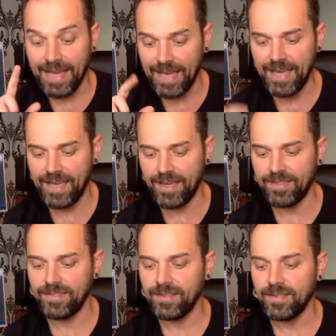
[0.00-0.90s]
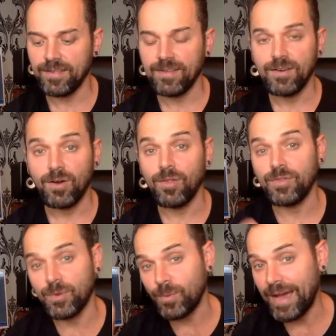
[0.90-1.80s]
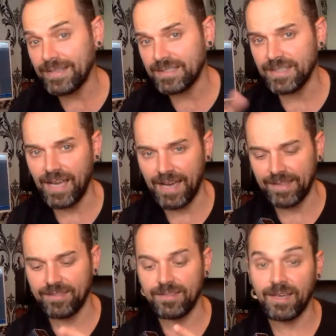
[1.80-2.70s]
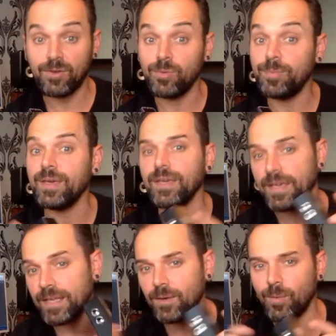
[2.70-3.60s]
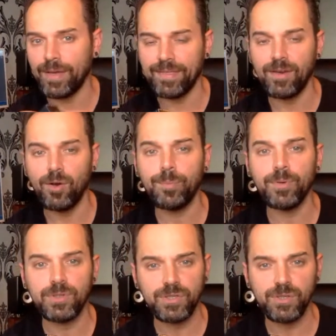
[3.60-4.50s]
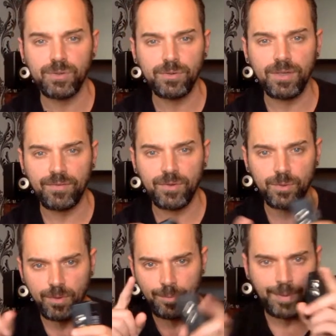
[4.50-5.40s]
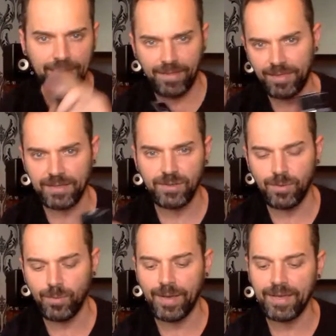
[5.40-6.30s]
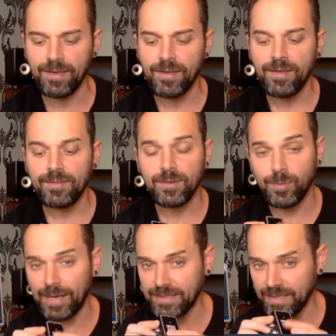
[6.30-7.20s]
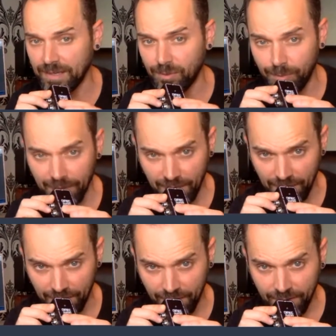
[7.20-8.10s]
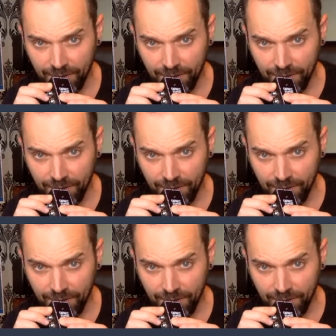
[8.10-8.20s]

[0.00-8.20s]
And on the right side, that could be in a way the output 2, if you don't pan things all the way, the right side could be here.